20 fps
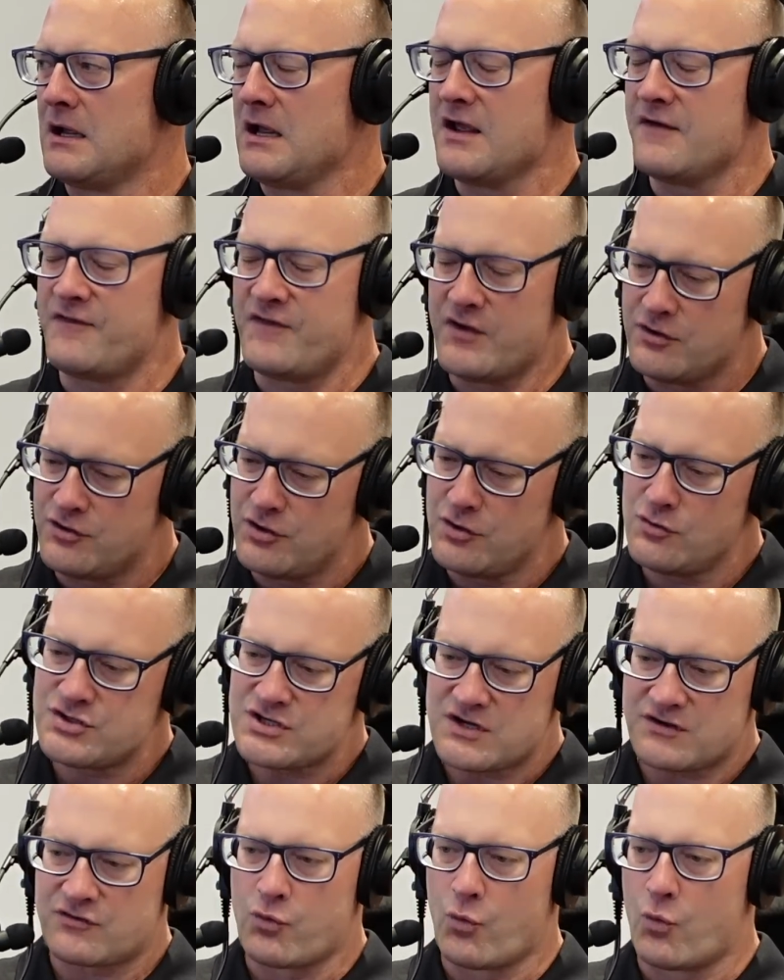If you do
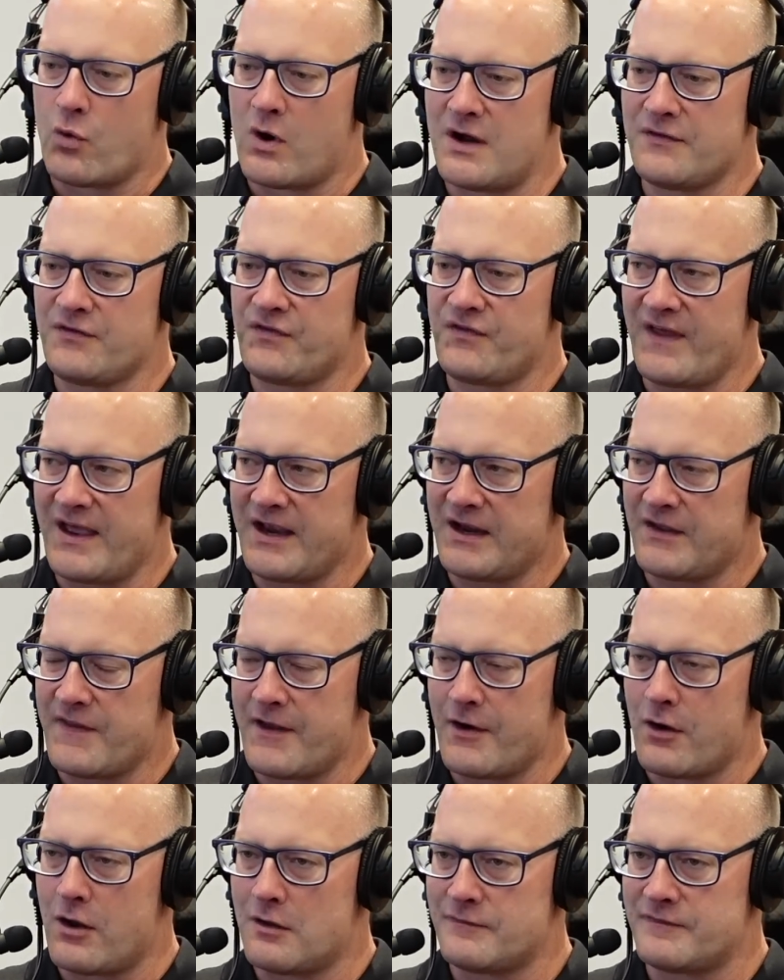just one thing and
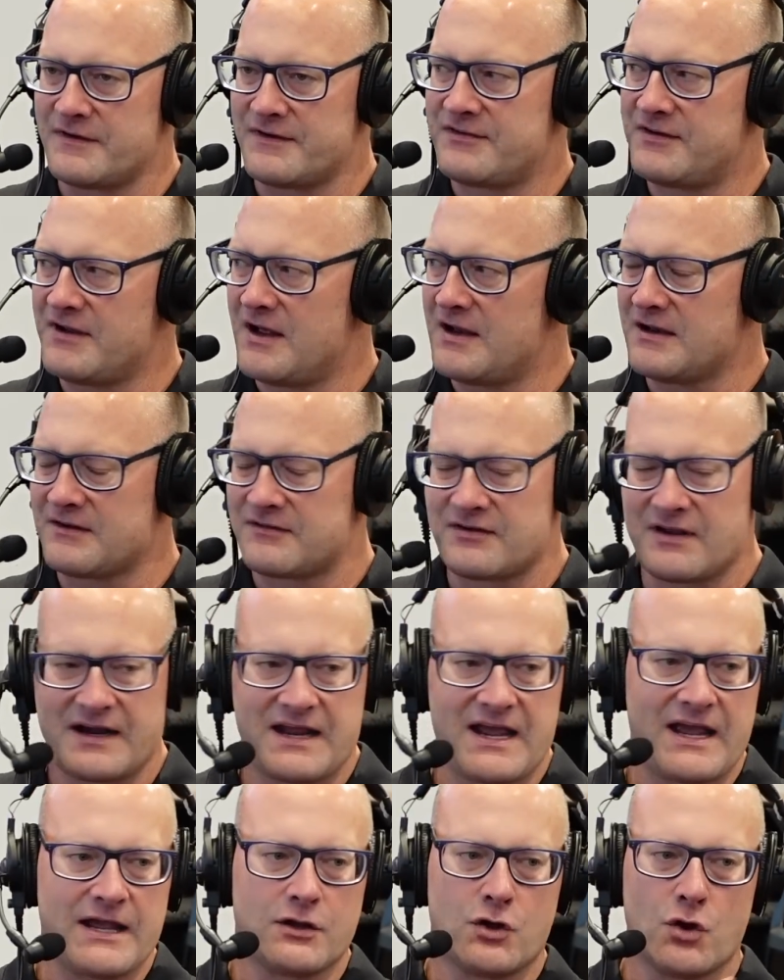then all of a sudden it's like,
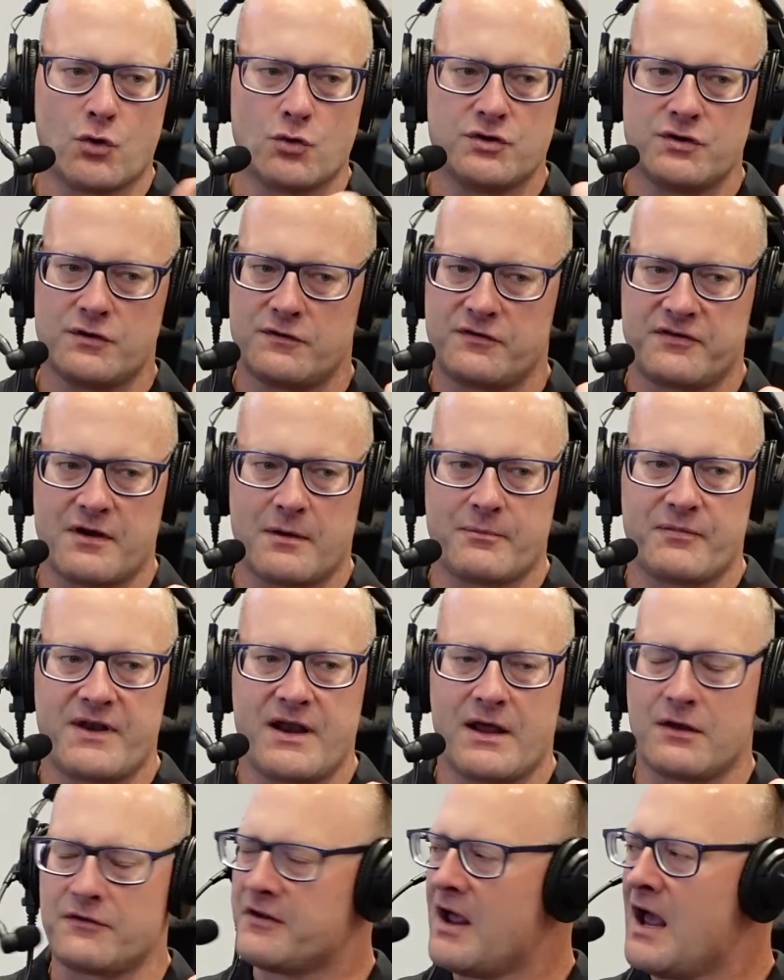hey, go do something
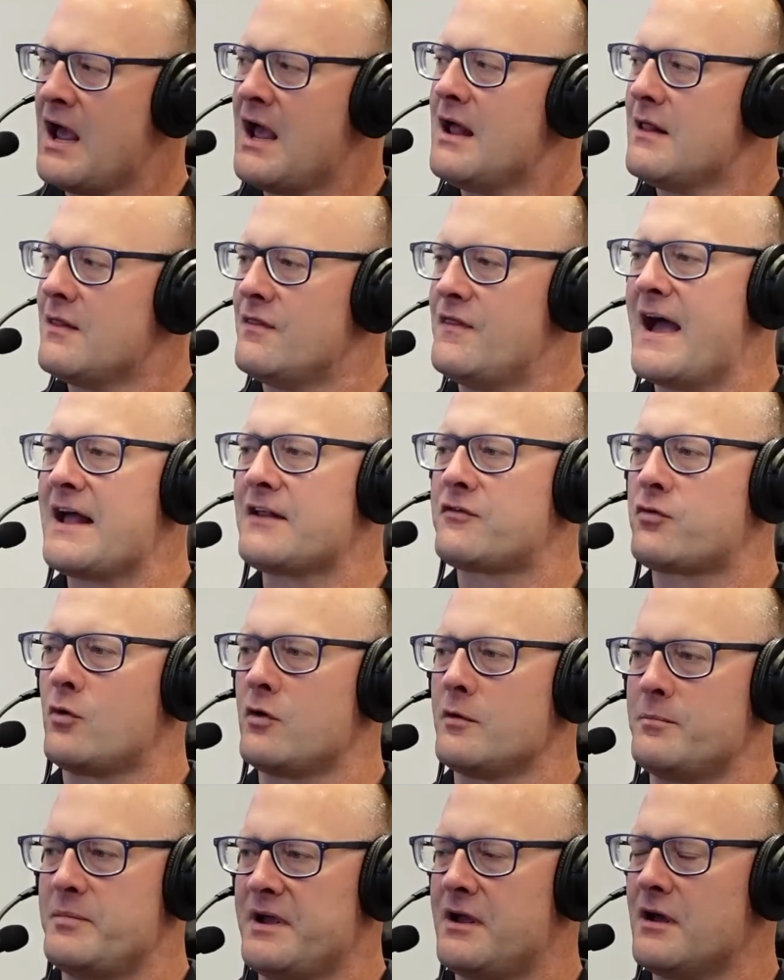else, that's
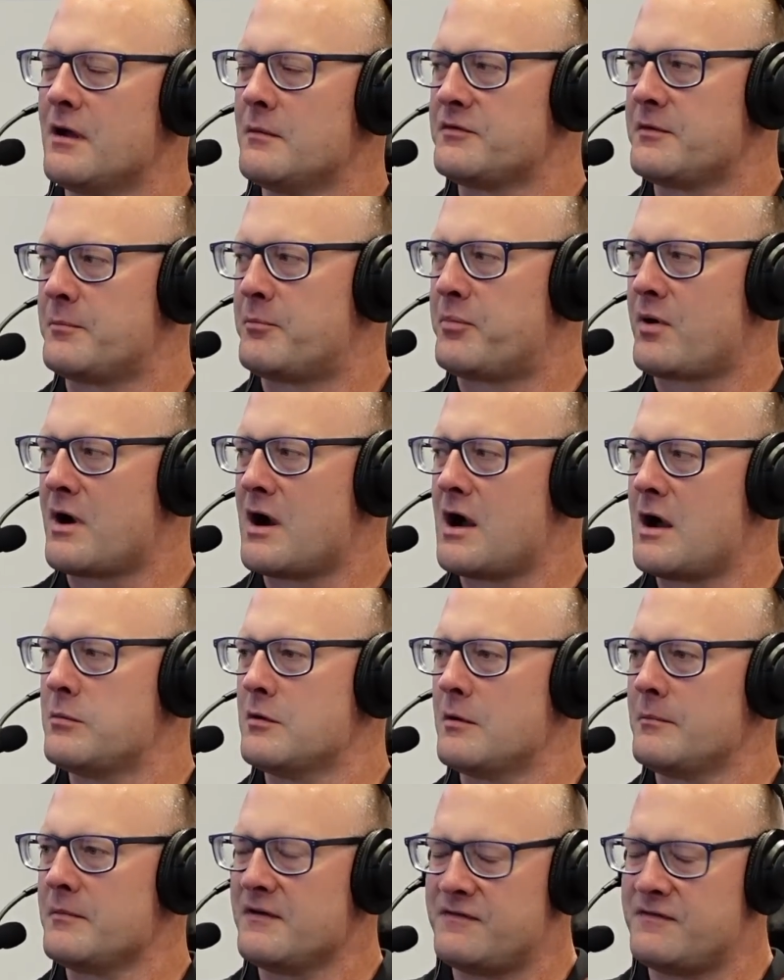where it becomes a problem.